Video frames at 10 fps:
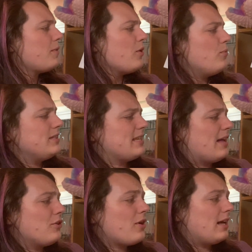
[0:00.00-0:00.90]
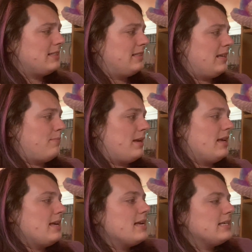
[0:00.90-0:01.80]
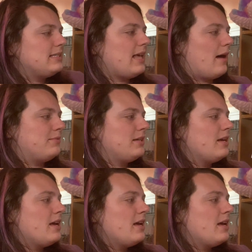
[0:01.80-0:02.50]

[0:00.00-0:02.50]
When Silo got sleepy, he slept,